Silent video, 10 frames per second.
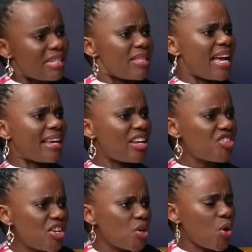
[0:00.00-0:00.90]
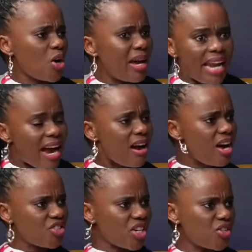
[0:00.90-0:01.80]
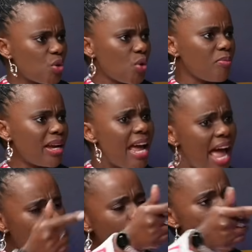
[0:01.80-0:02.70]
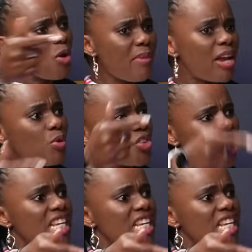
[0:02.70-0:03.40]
me think I can change a grown man? I can't change a grown man. A grown man will change